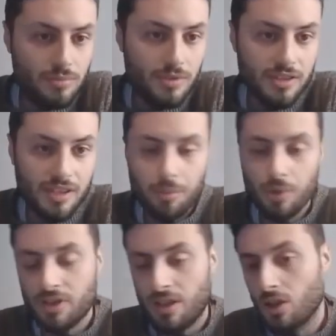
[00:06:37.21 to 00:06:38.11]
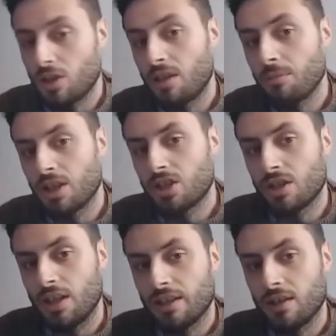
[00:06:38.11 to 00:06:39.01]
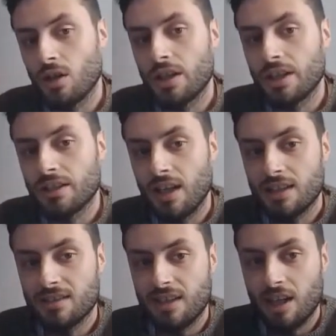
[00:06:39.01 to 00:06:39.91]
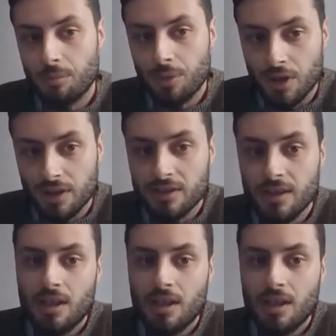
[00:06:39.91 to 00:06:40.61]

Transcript: the samples are not imaged, and only at the last time point,